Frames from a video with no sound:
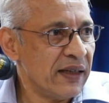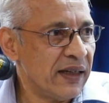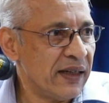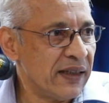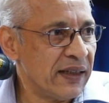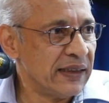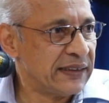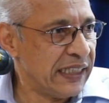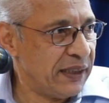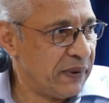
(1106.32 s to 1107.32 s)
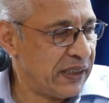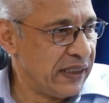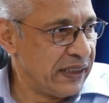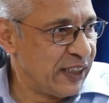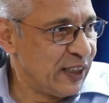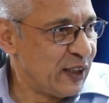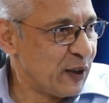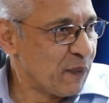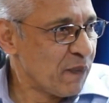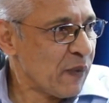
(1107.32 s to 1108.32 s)
a celibate deity?
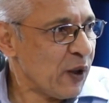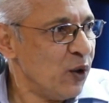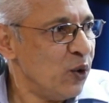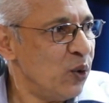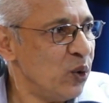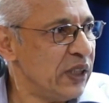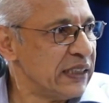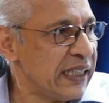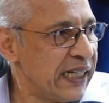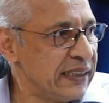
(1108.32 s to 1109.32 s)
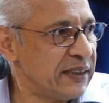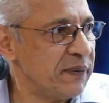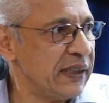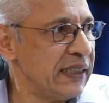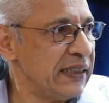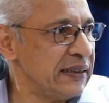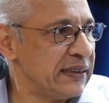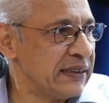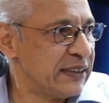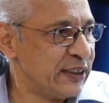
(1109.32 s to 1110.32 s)
Who decides whether he's
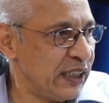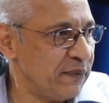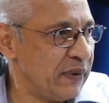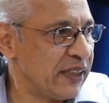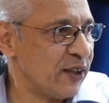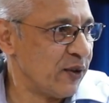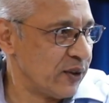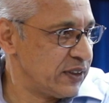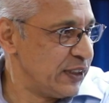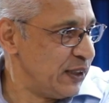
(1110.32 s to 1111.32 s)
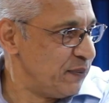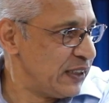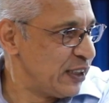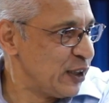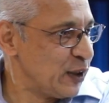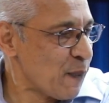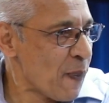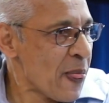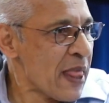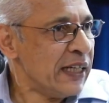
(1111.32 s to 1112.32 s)
celibate or not celibate?
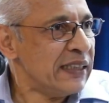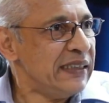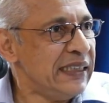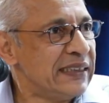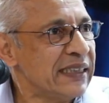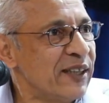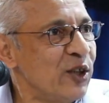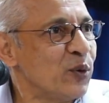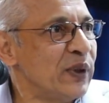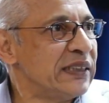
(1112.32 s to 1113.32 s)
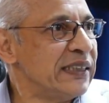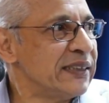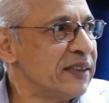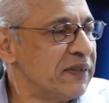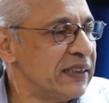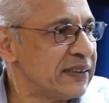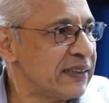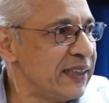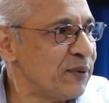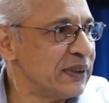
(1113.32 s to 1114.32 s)
These are all questions of
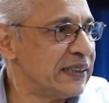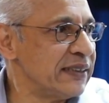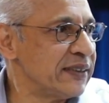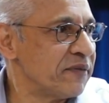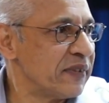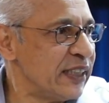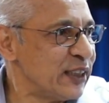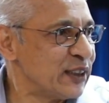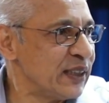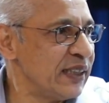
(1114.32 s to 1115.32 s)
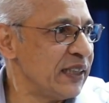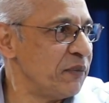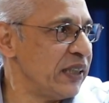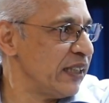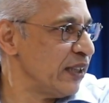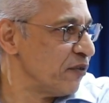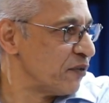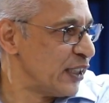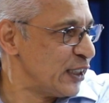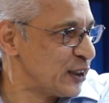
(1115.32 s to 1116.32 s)
history, questions of tradition, the making of
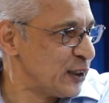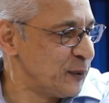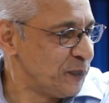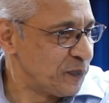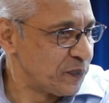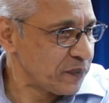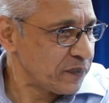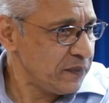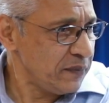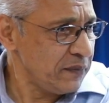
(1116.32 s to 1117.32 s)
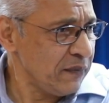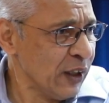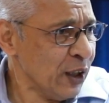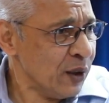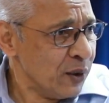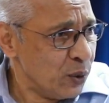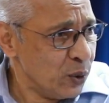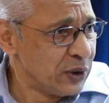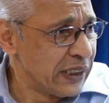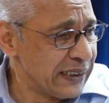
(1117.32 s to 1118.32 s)
tradition.
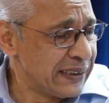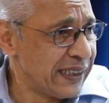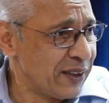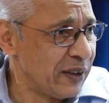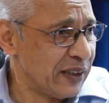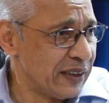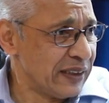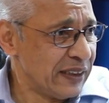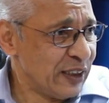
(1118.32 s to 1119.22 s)
Who says that